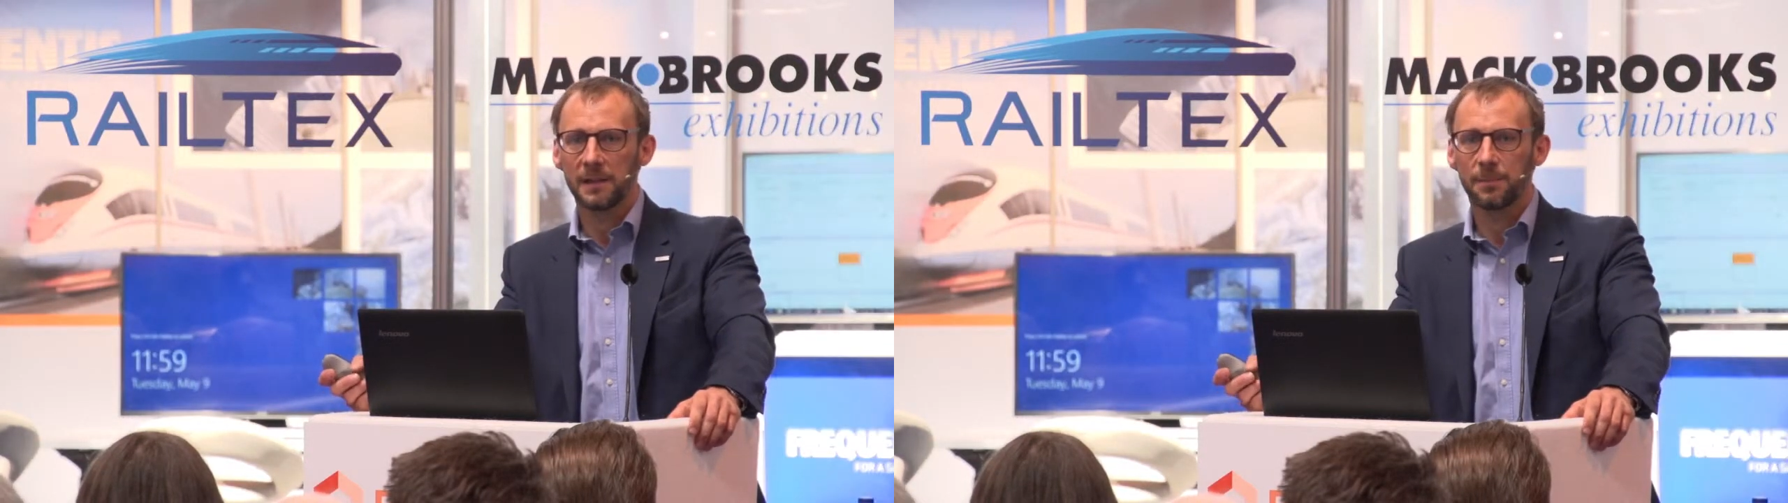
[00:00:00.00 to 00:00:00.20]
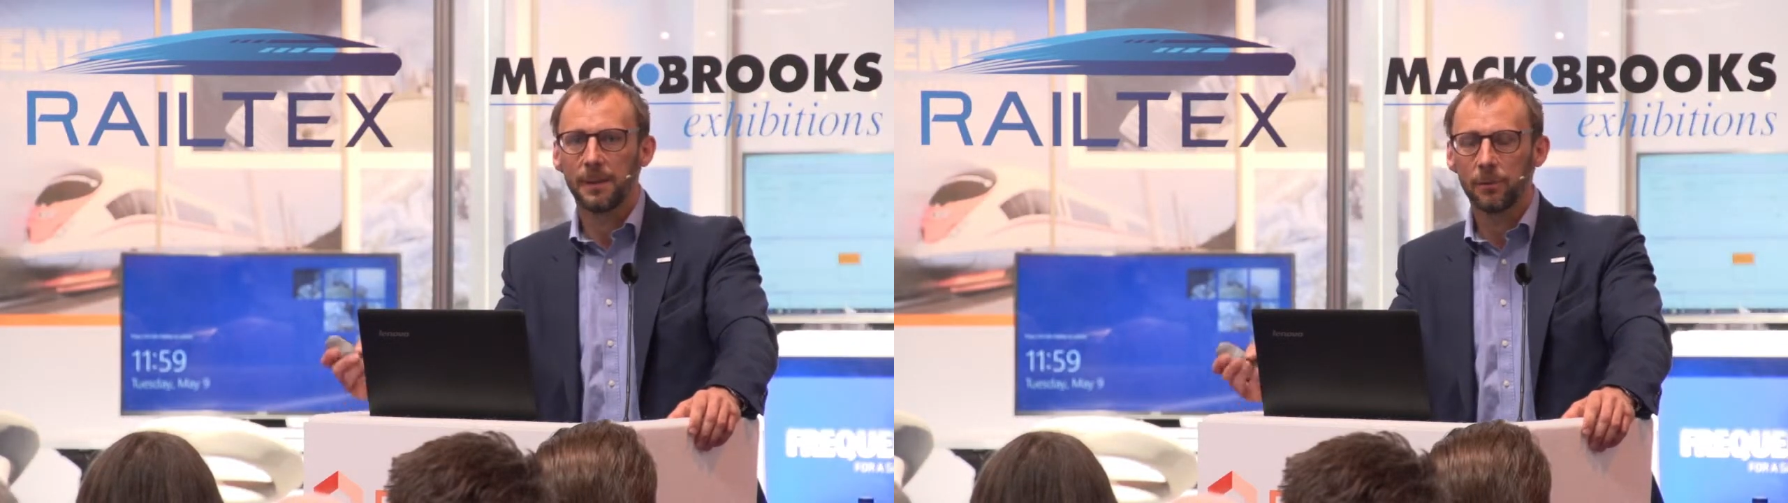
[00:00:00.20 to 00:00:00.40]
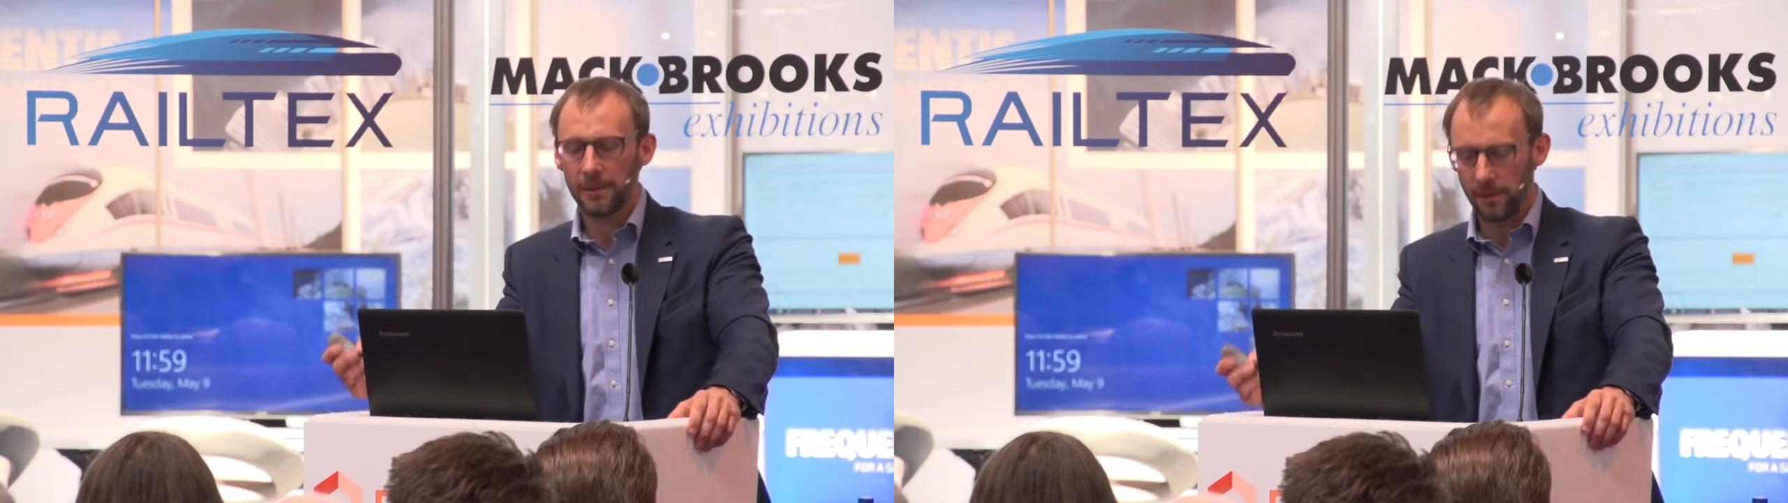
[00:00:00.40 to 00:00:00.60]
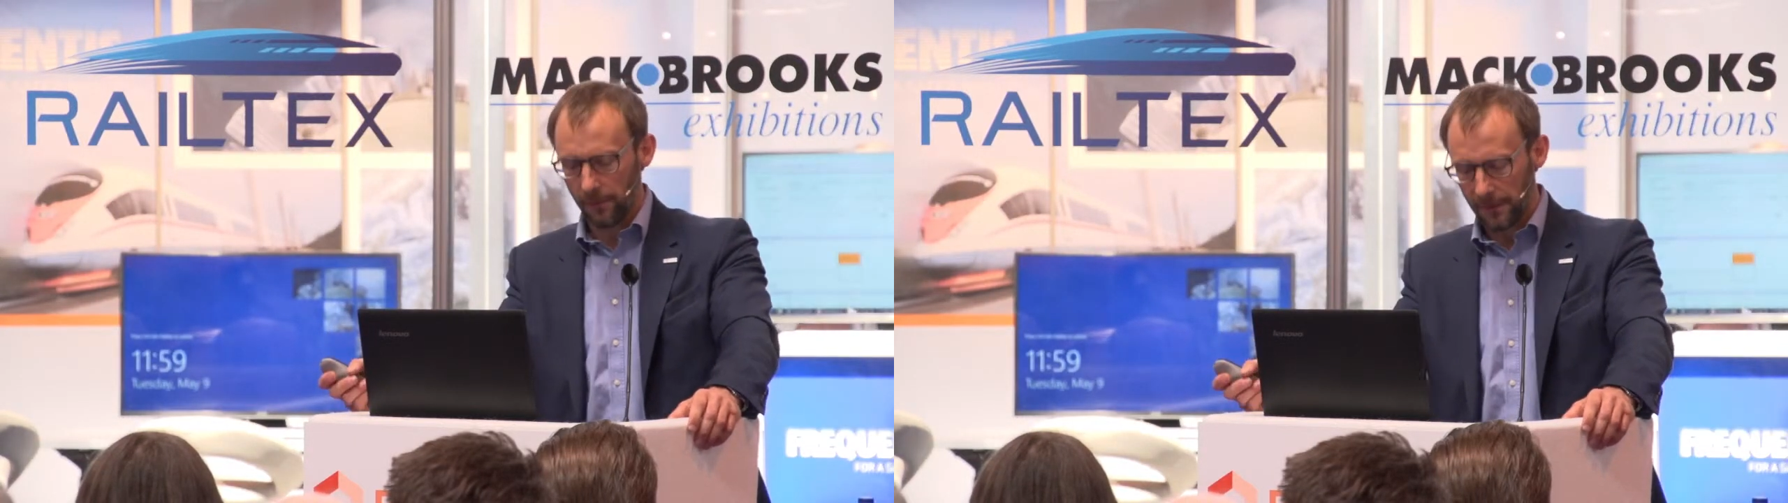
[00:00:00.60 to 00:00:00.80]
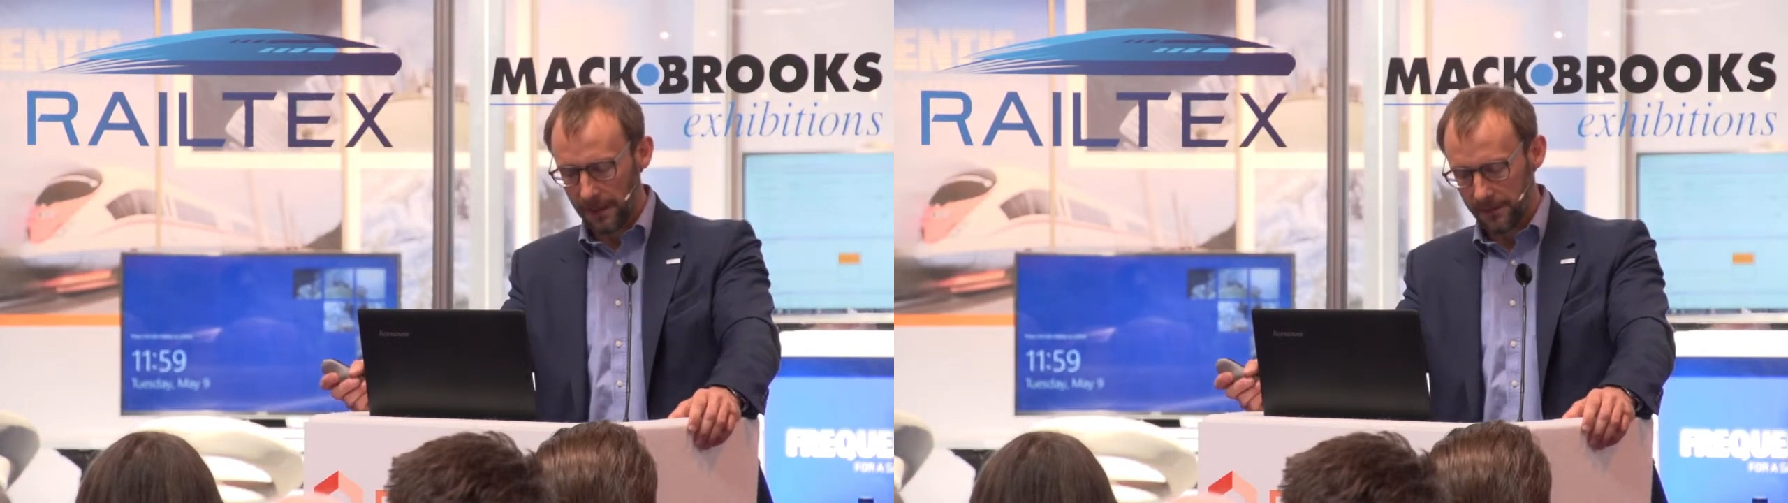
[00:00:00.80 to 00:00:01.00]
us building
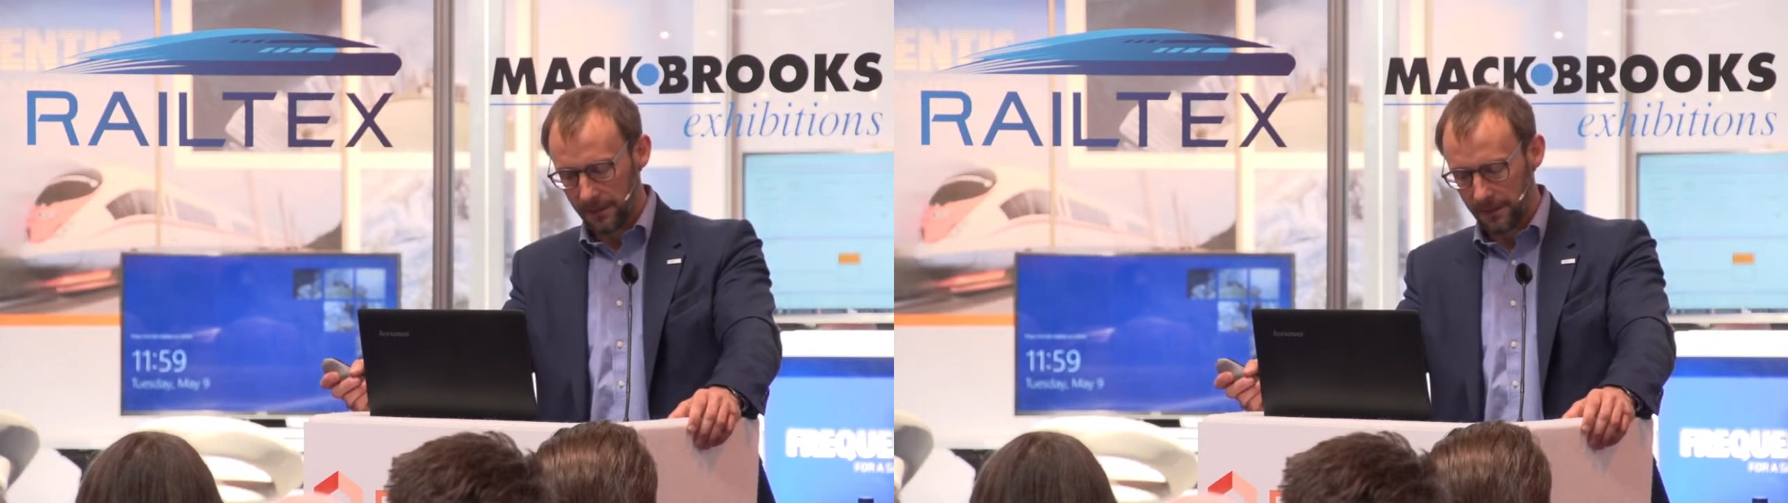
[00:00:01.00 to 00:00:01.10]
on that,